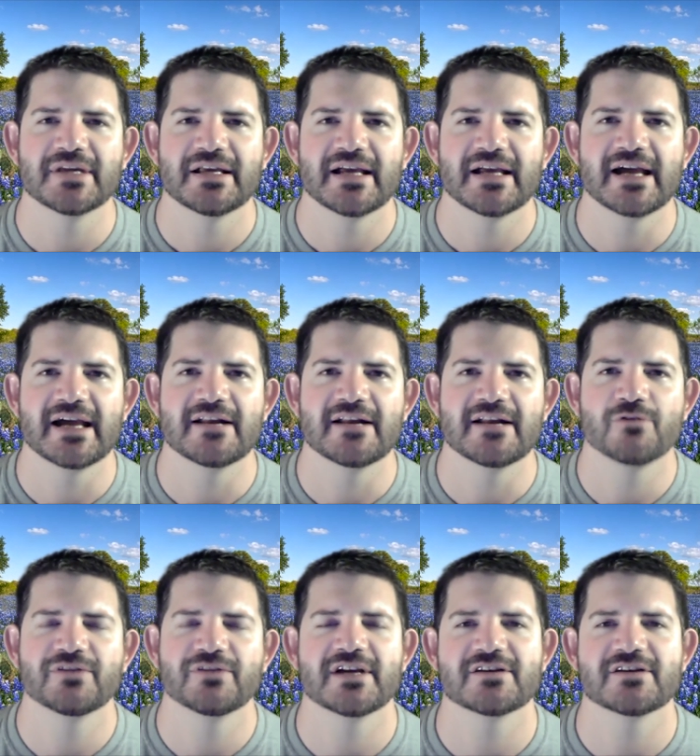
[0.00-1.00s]
And
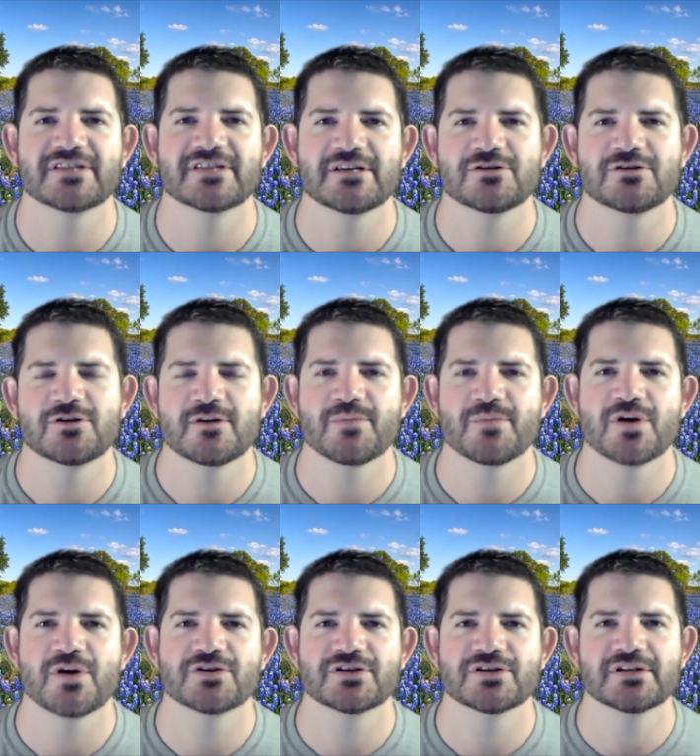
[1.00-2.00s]
hopefully, I'll see you soon in
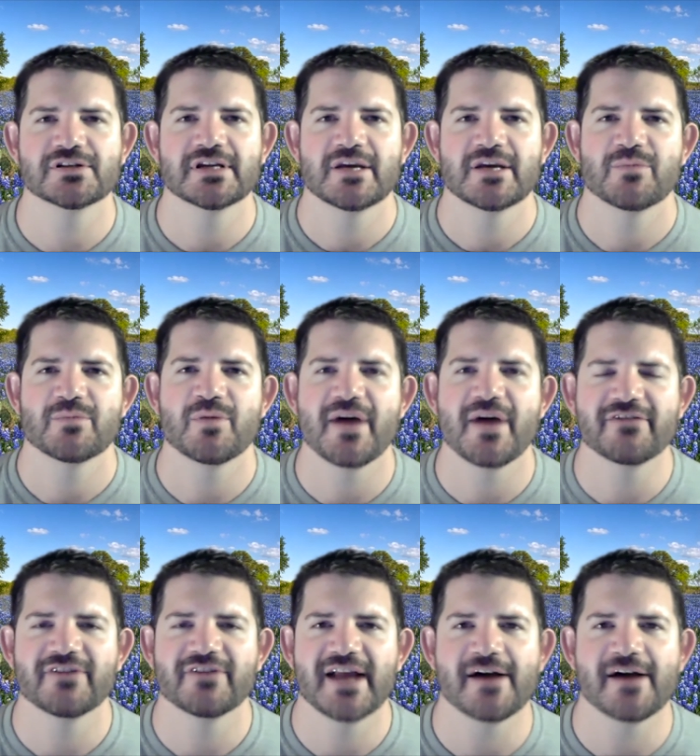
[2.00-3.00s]
person. Bye bye
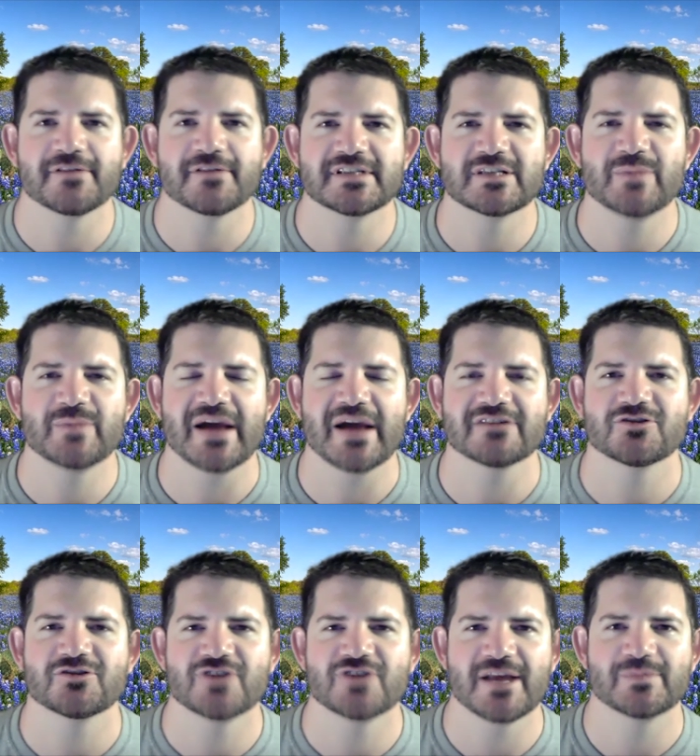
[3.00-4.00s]
for now. This is Pastor
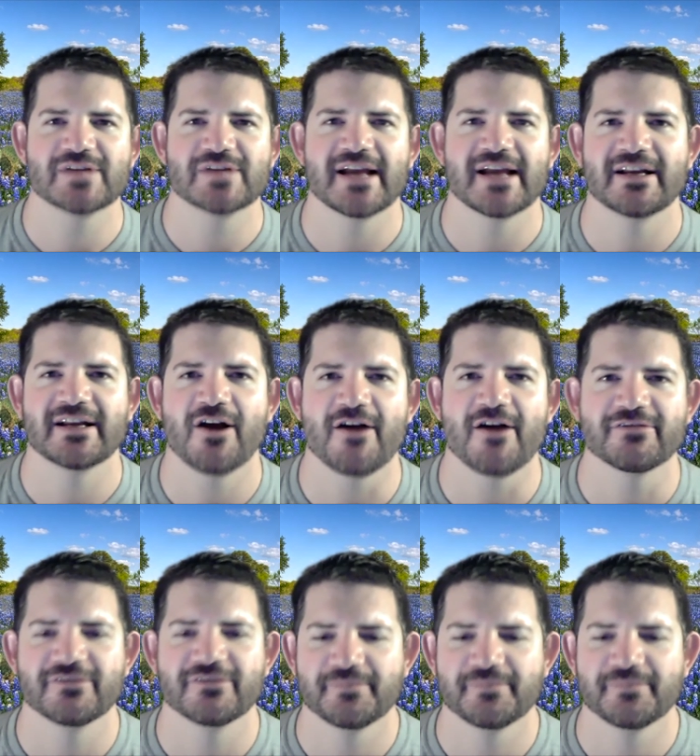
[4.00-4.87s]
James signing off.